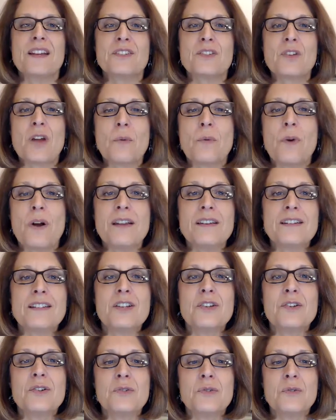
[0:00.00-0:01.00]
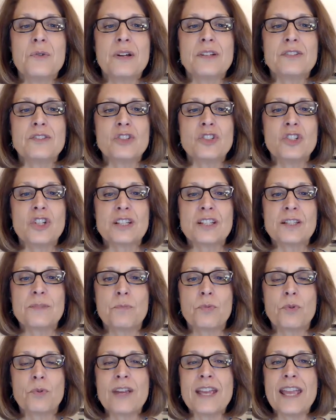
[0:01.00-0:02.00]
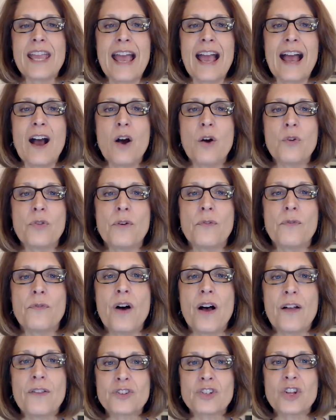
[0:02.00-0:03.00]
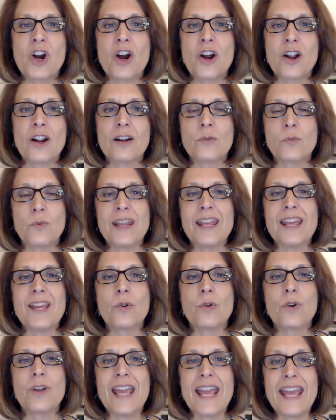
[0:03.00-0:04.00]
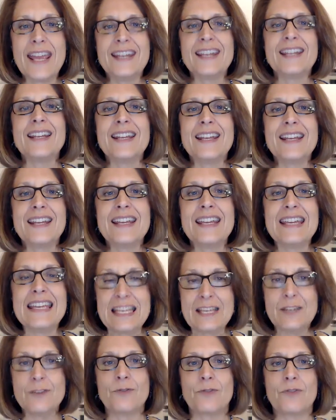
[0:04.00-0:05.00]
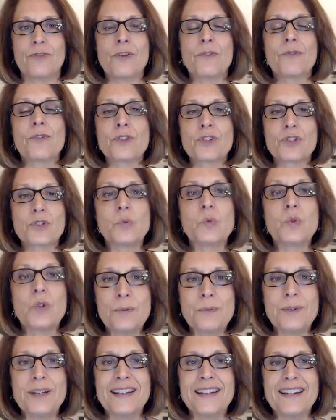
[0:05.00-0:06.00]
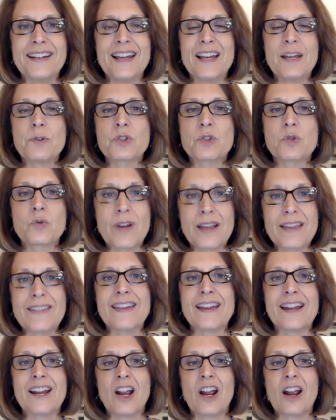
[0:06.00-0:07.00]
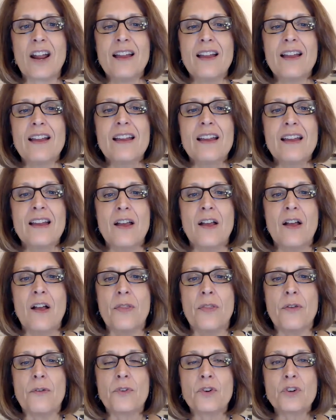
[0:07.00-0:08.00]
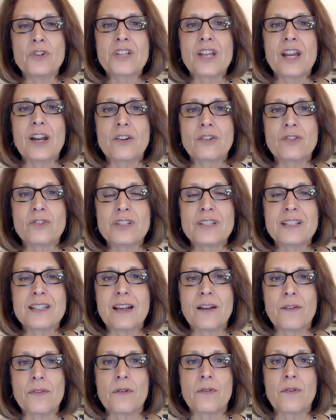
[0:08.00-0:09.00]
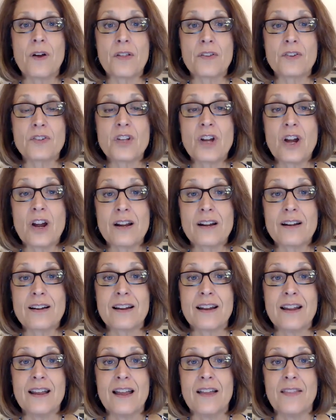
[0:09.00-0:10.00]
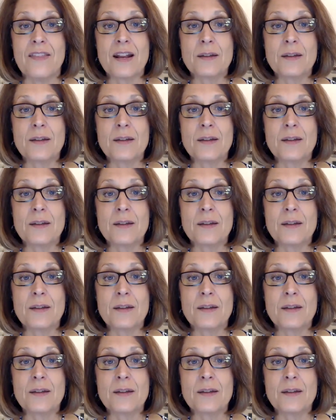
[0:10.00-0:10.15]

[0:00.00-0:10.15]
so I want to just bring out the Father's heart when He created Eve, the first woman. It was right there. The first characteristic of the Father's heart that